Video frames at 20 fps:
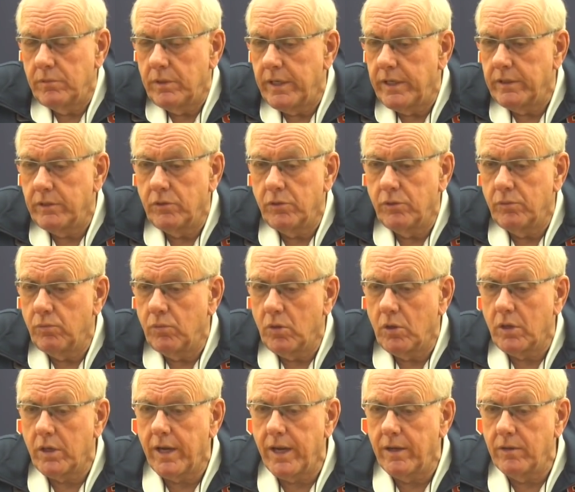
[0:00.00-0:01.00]
had good
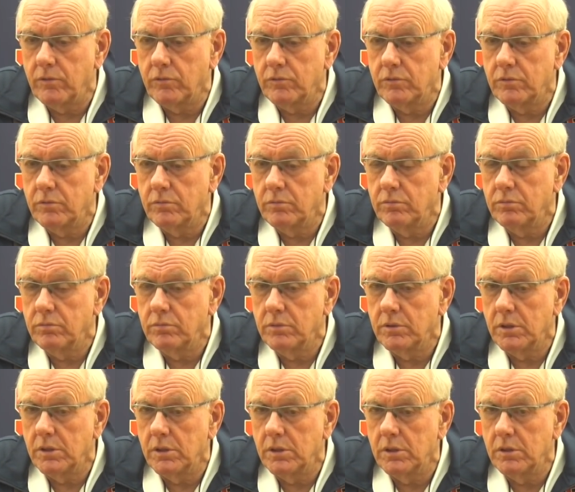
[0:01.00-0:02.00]
workouts.
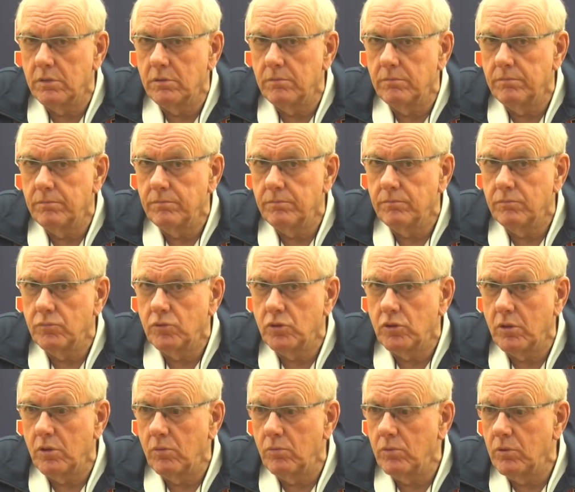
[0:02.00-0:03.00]

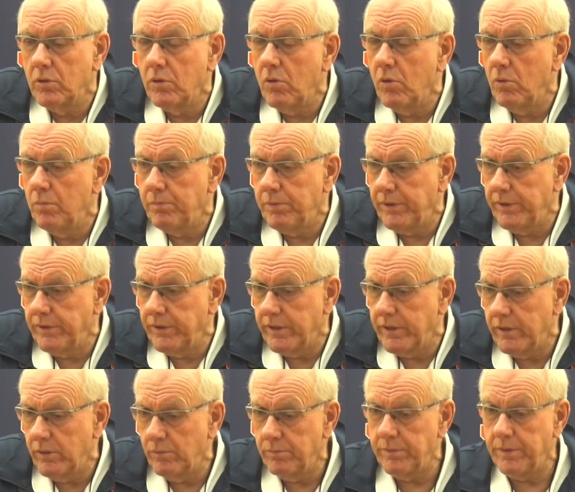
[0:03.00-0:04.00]
So we're hoping
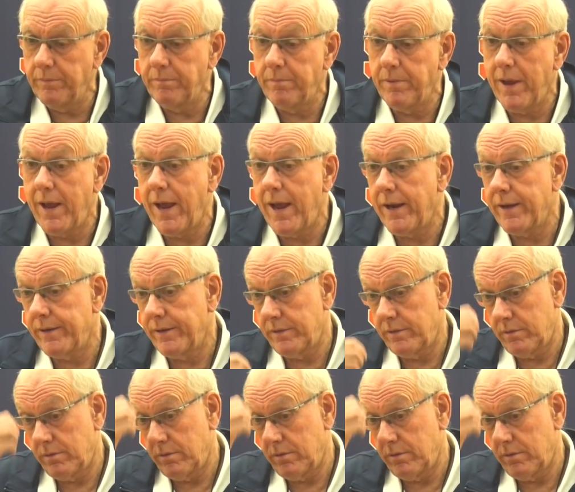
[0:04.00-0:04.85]
that he'll be back